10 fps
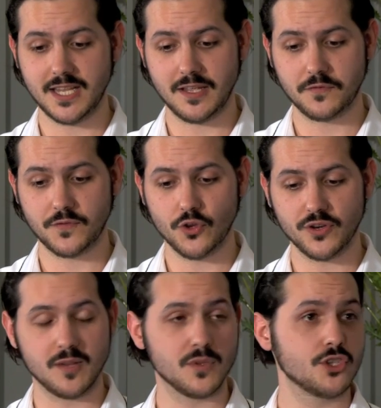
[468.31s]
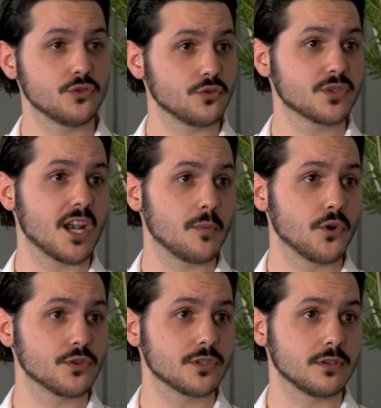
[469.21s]
if your name is used to sell a
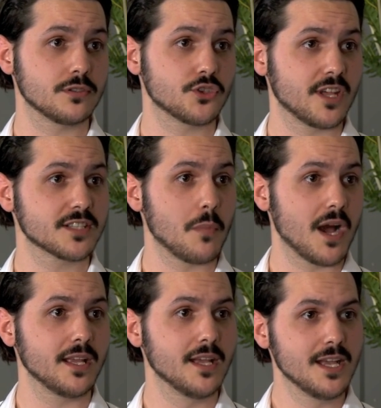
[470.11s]
poster. So that's my